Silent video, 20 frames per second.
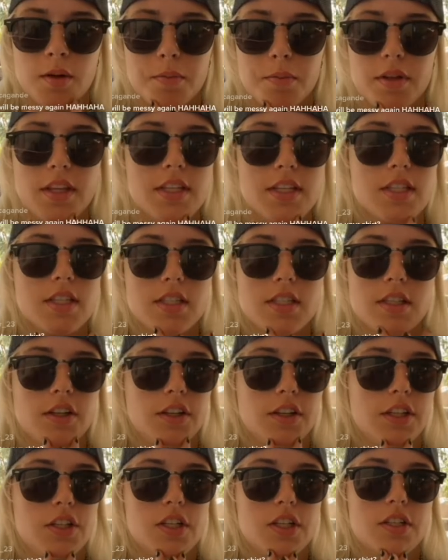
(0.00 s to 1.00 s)
But this is
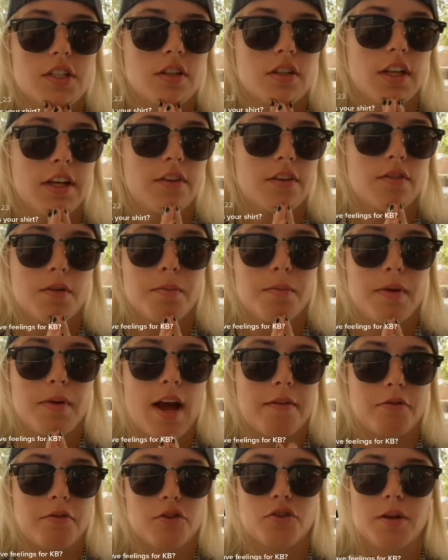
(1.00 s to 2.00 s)
literally just like from
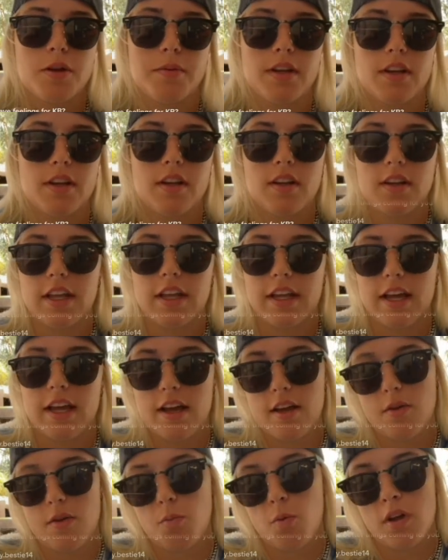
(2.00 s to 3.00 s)
after treatment, like
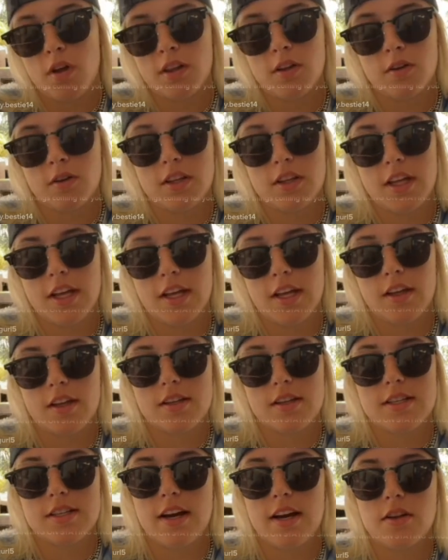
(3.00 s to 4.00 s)
one little thing,
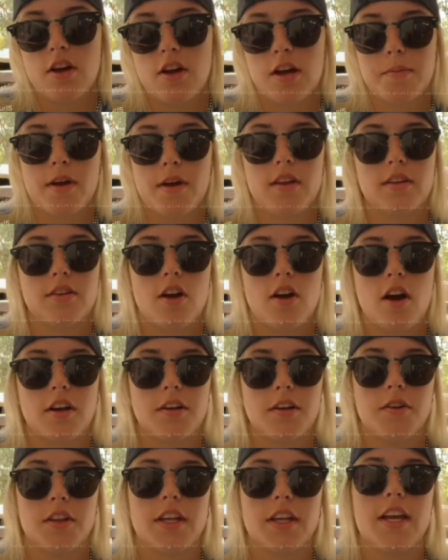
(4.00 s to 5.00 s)
because I had to talk about
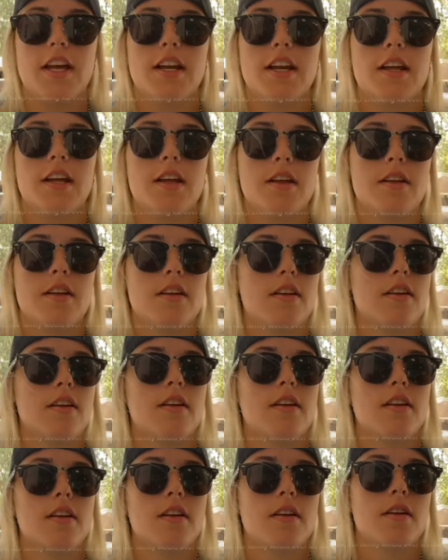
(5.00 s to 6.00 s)
talking to the Katie
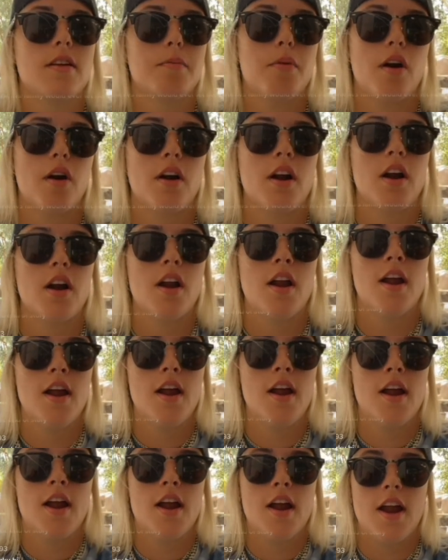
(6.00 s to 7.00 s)
part,
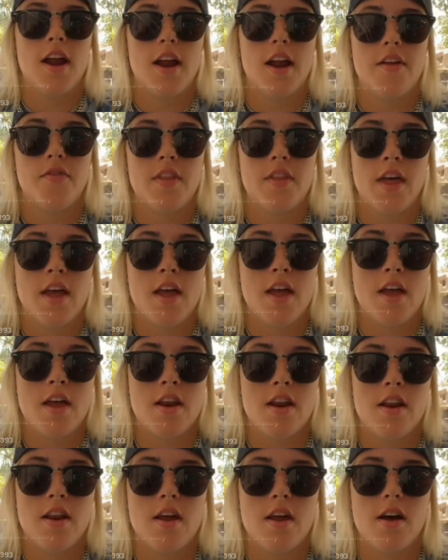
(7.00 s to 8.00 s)
and
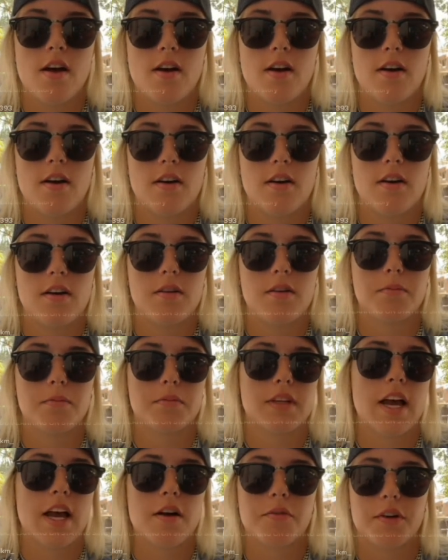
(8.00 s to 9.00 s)
then
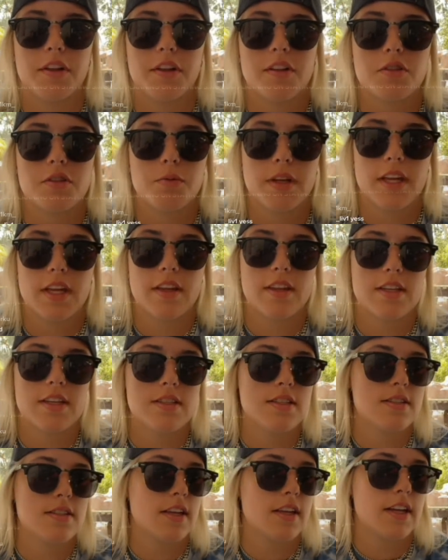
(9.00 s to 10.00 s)
California this weekend. This
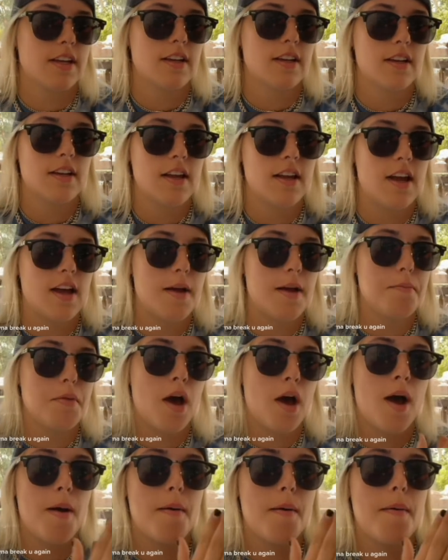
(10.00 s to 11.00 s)
is like, I'm
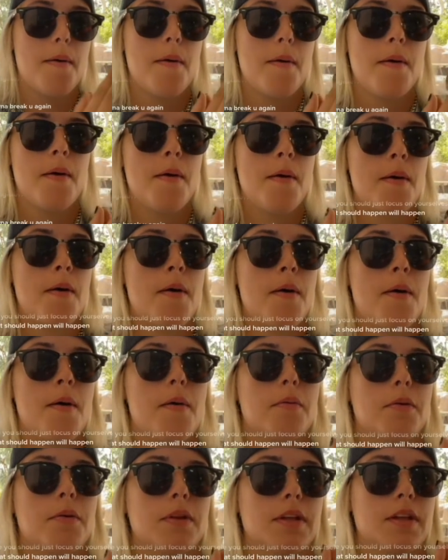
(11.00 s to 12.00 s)
not
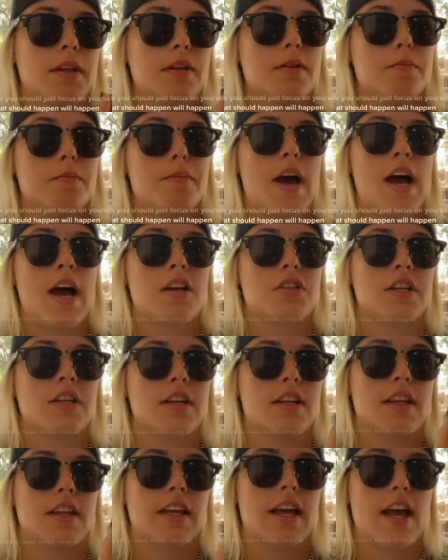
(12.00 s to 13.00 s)
really bashing
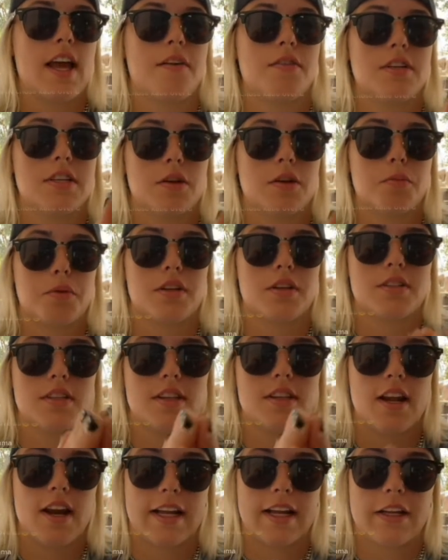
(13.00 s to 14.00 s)
like every single
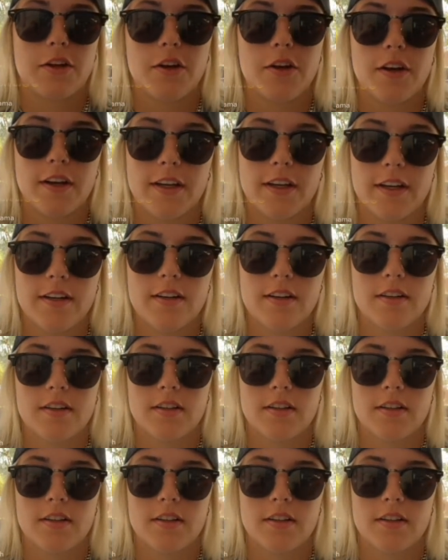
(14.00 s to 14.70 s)
person that I could,